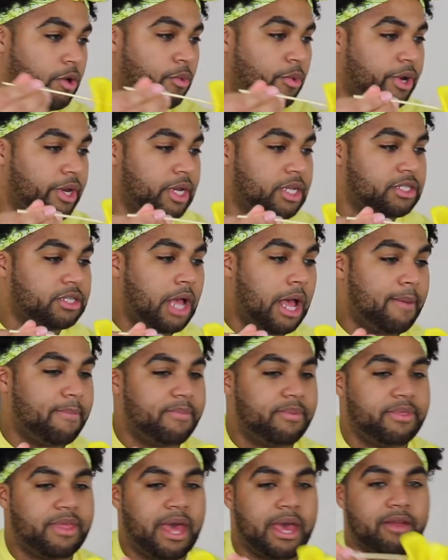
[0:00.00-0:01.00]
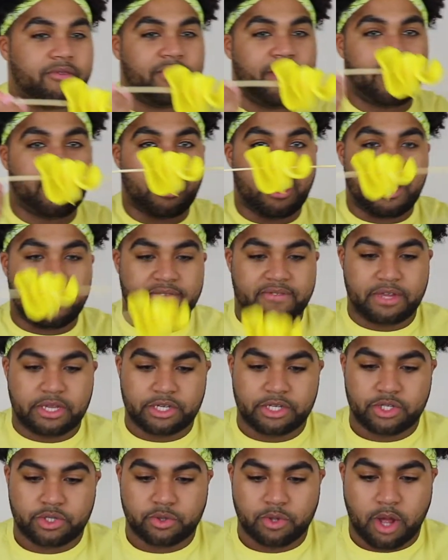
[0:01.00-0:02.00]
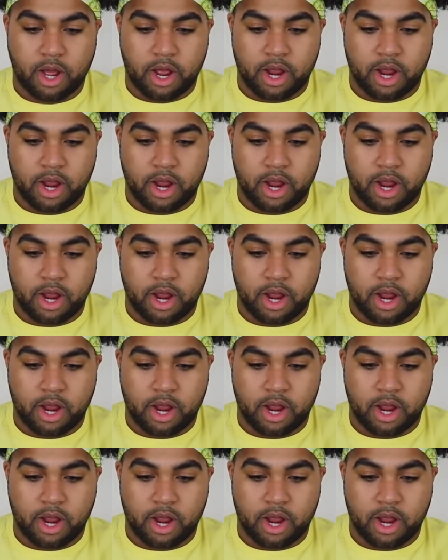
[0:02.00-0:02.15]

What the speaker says: we're gonna top that right off into